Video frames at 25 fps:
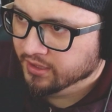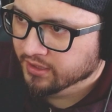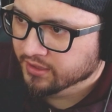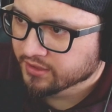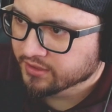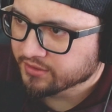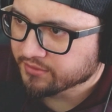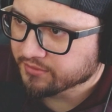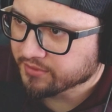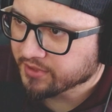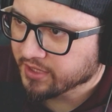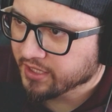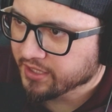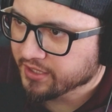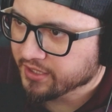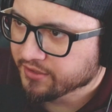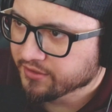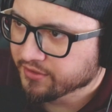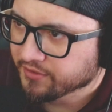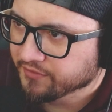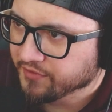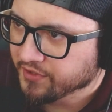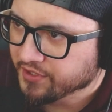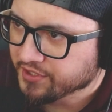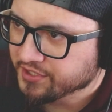So we got
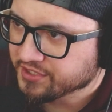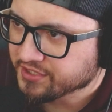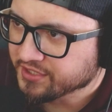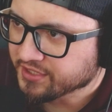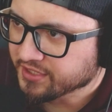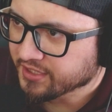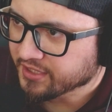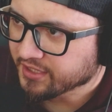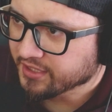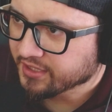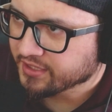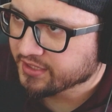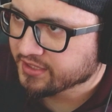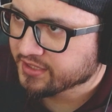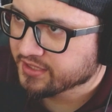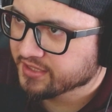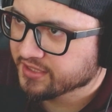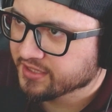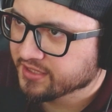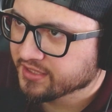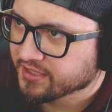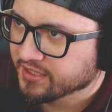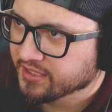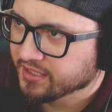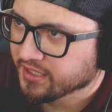Universe
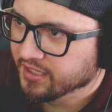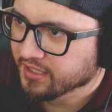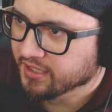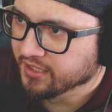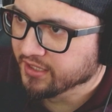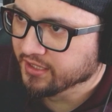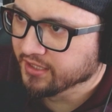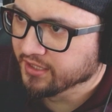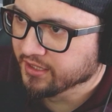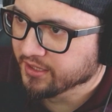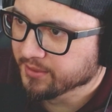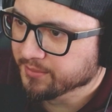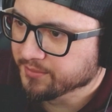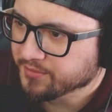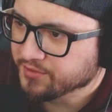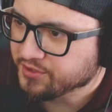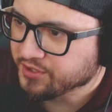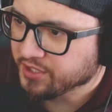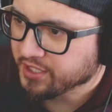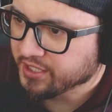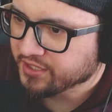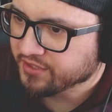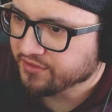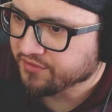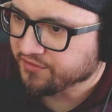6,
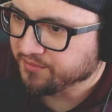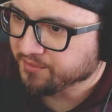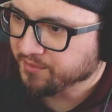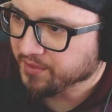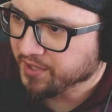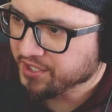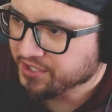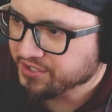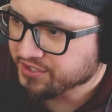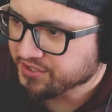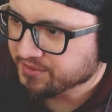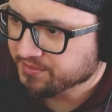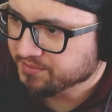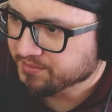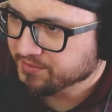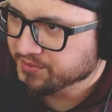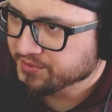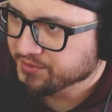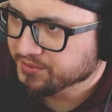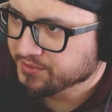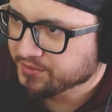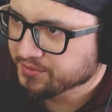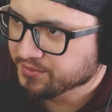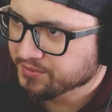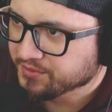transformation
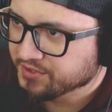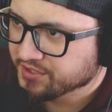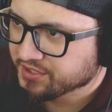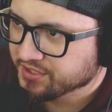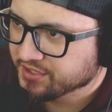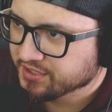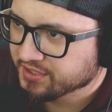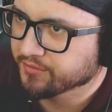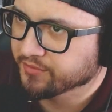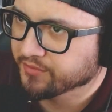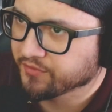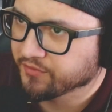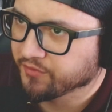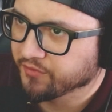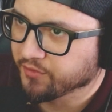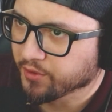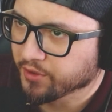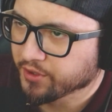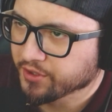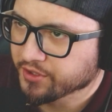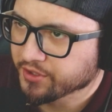boost for her